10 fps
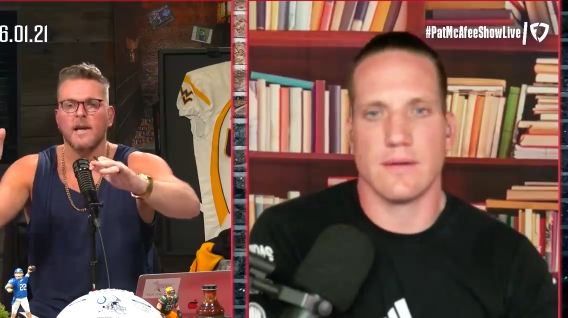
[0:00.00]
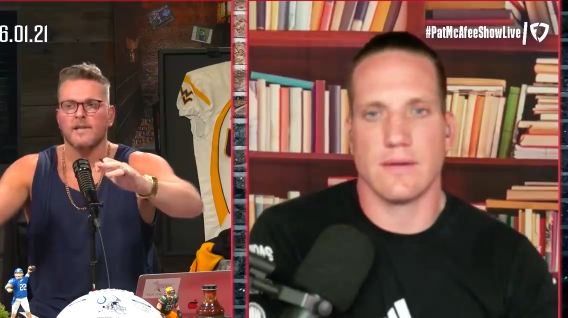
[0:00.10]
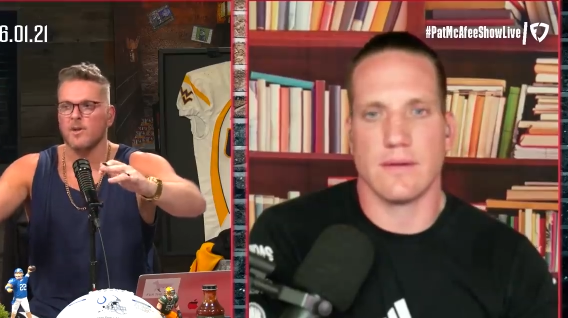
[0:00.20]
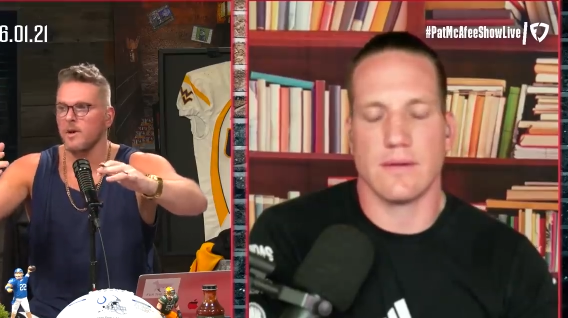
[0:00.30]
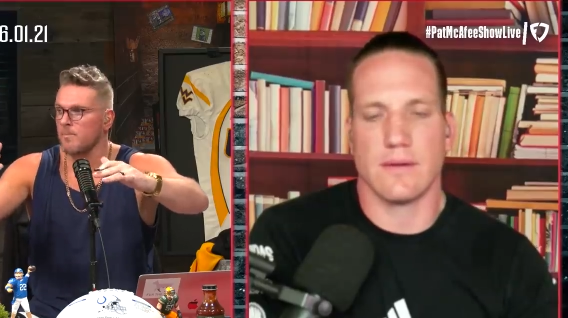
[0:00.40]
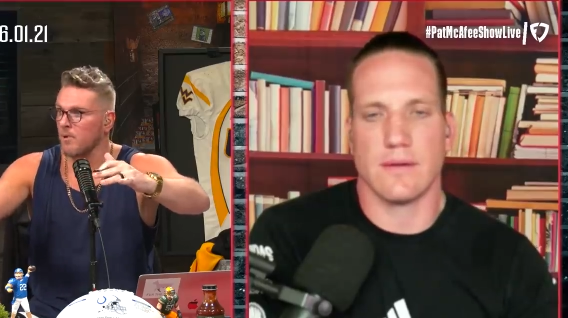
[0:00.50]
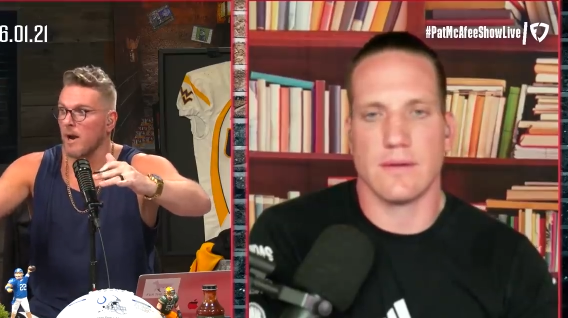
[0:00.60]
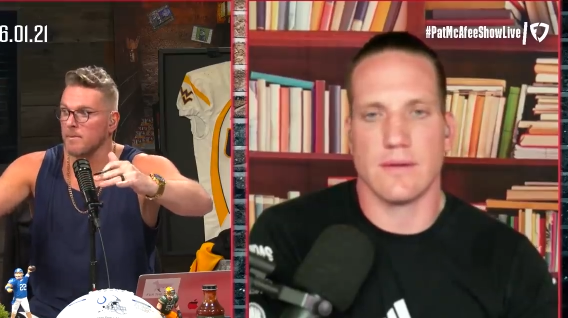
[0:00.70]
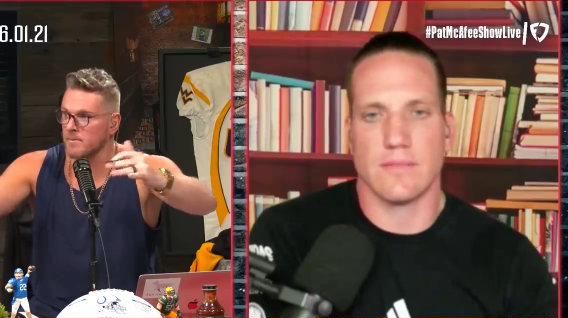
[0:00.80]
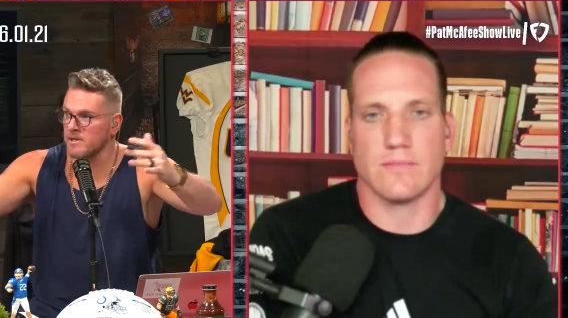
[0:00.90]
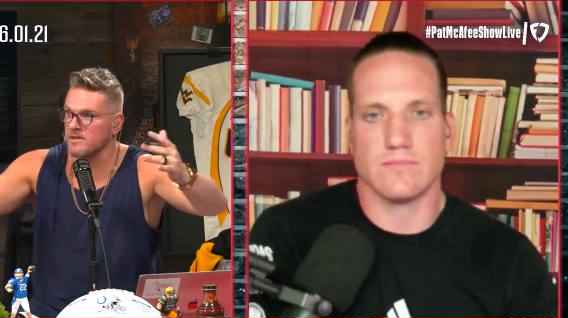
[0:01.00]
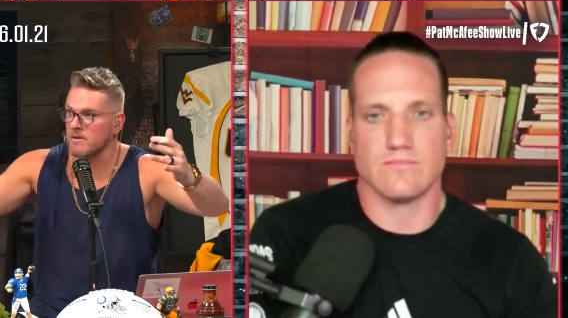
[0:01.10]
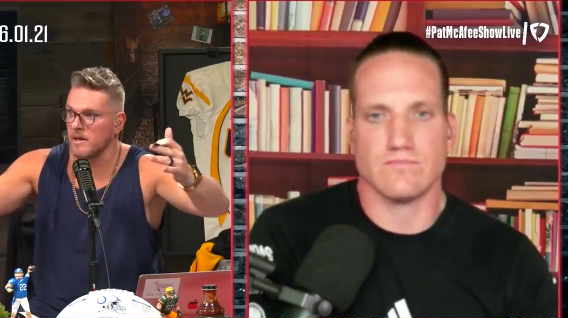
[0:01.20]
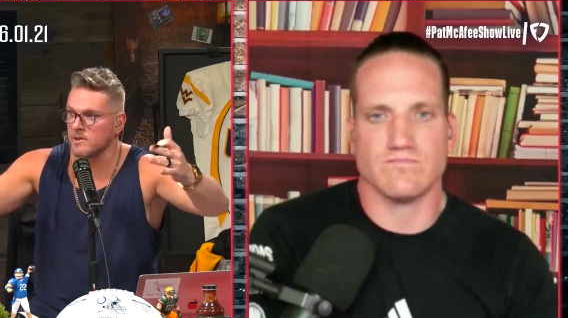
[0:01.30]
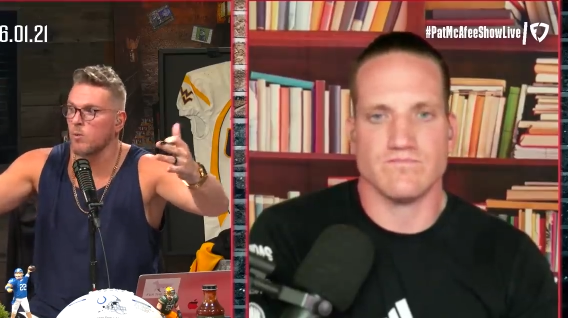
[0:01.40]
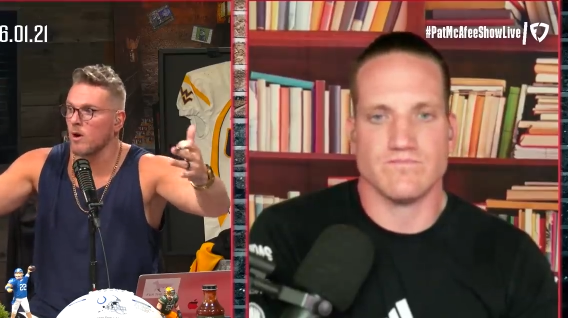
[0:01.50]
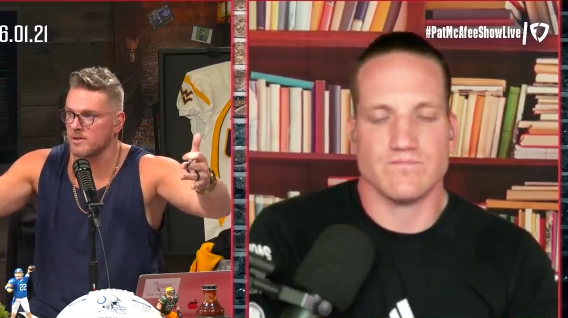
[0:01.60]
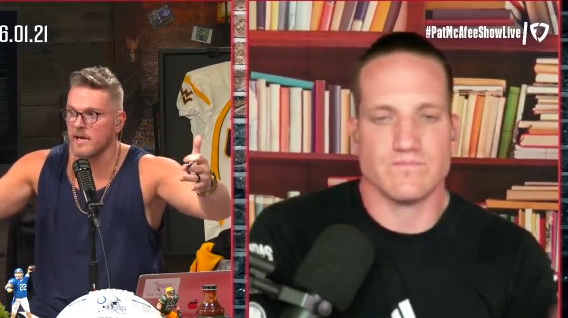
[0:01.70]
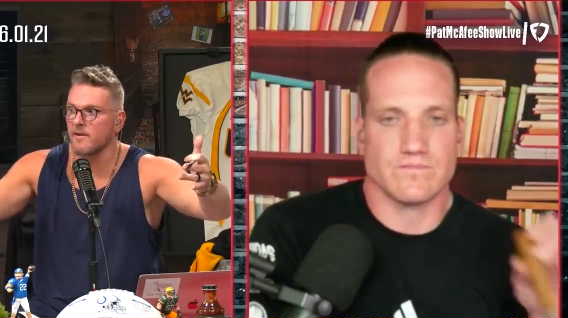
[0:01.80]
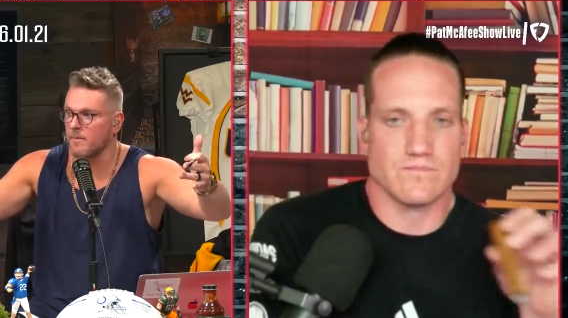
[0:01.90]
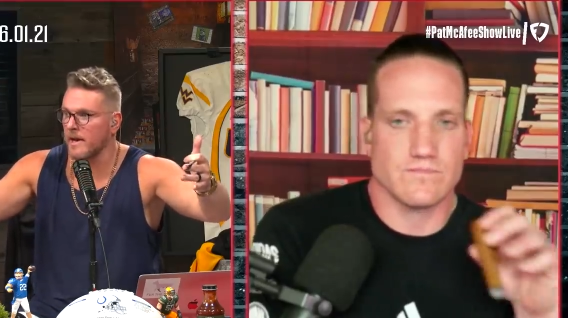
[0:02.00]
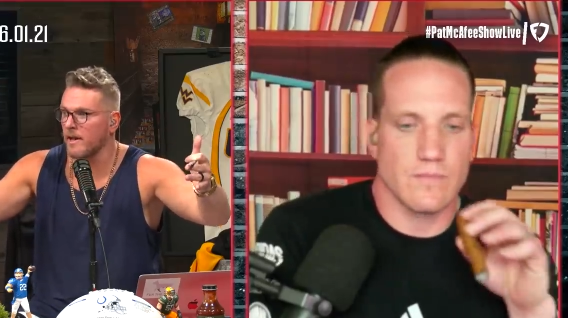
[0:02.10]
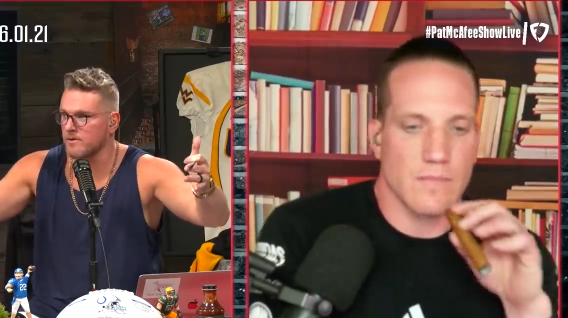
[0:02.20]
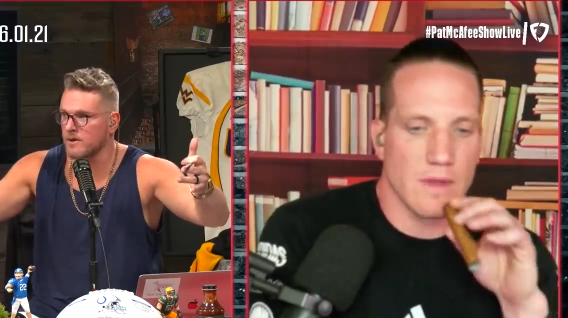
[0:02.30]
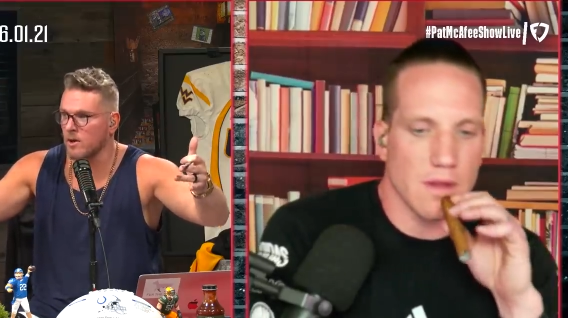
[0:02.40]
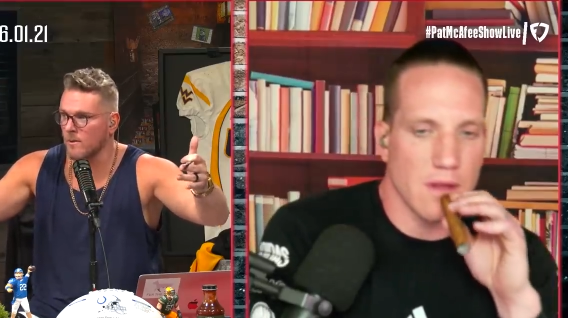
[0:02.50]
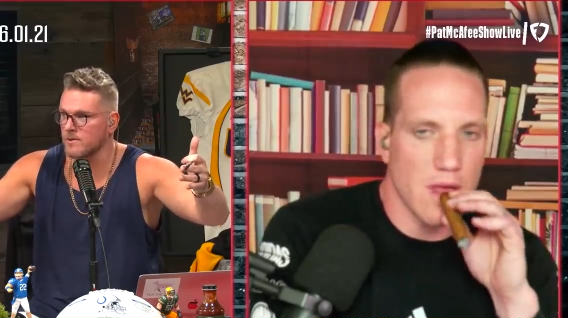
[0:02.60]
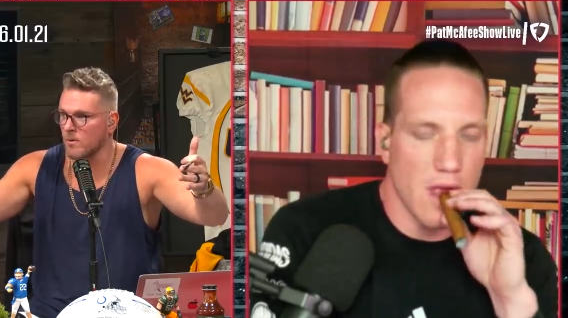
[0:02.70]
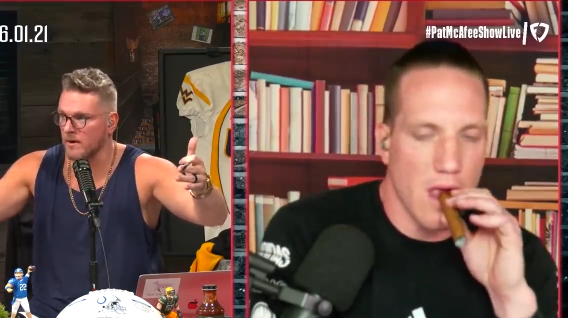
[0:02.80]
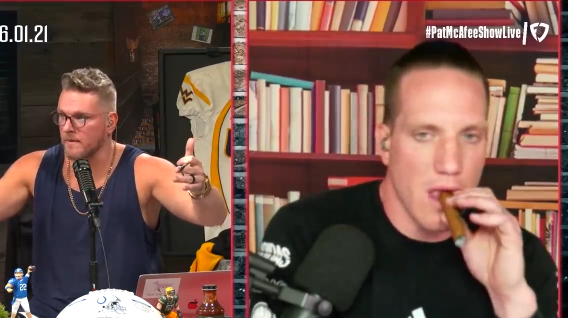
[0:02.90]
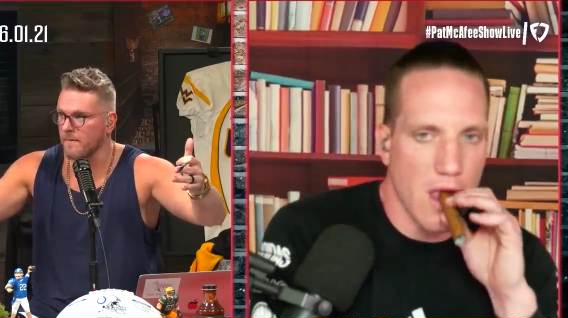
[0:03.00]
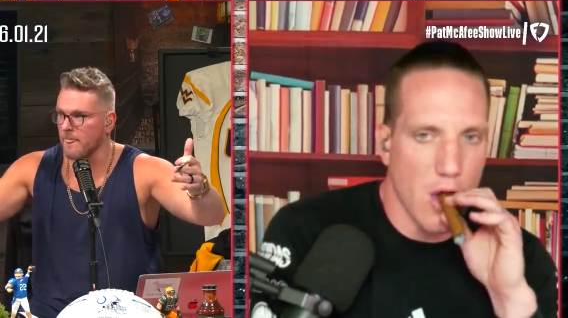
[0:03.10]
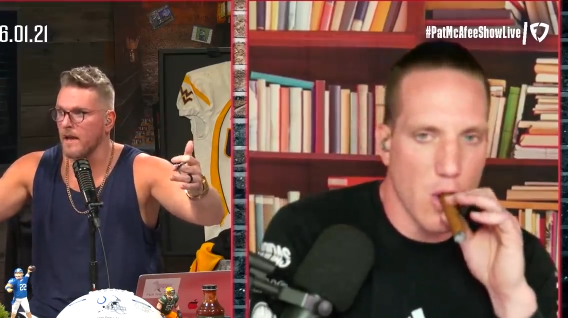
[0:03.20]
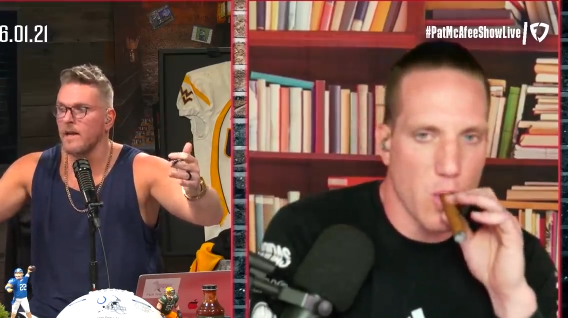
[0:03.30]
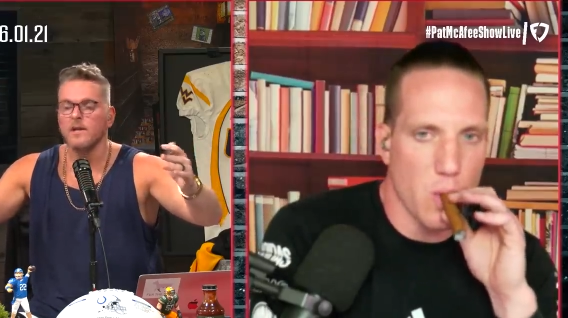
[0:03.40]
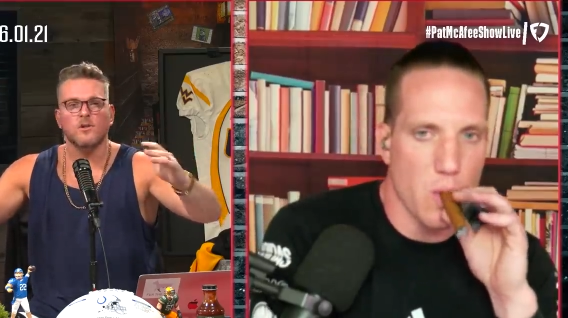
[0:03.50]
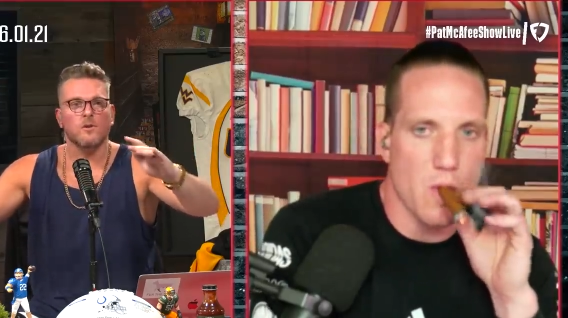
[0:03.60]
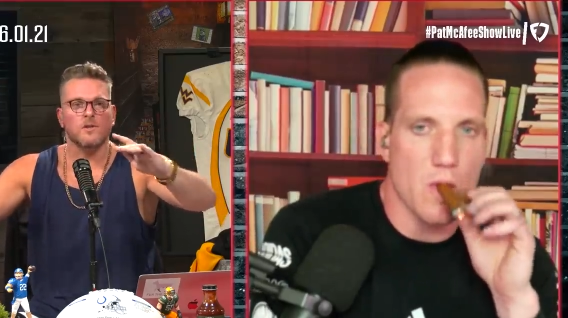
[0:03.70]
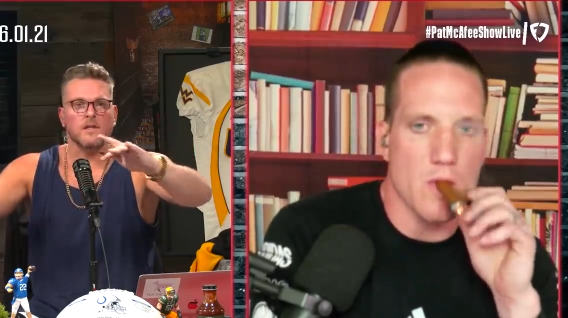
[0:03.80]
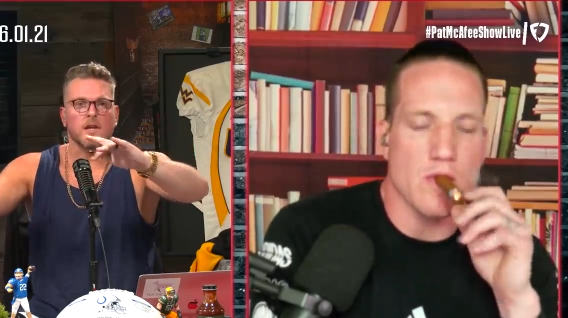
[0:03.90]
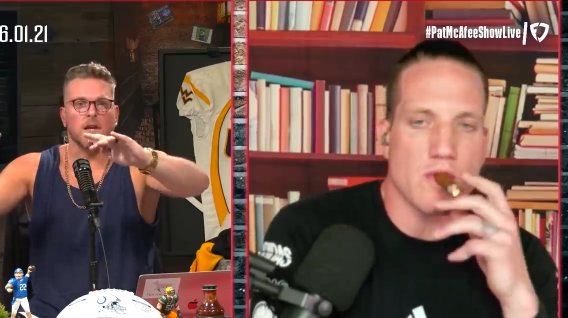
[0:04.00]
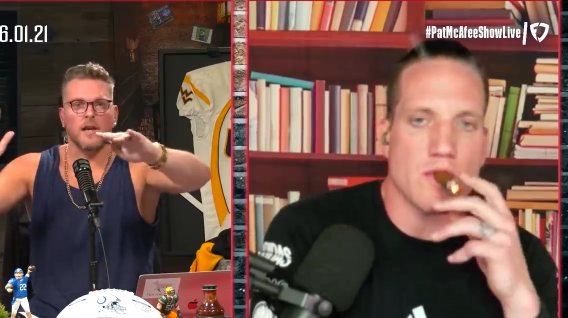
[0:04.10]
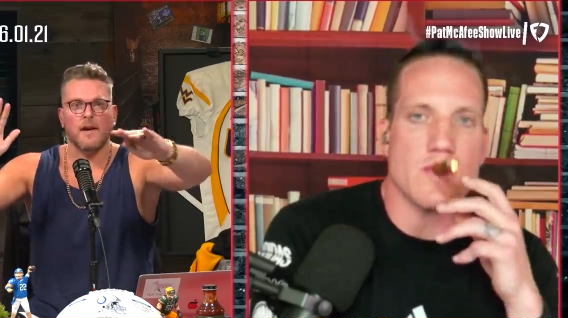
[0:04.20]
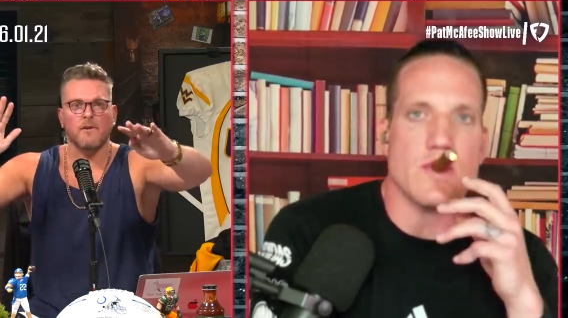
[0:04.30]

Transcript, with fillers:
Speaker 1: so he probably is worse than everybody else at goal scoring. Yes. So since they didn't have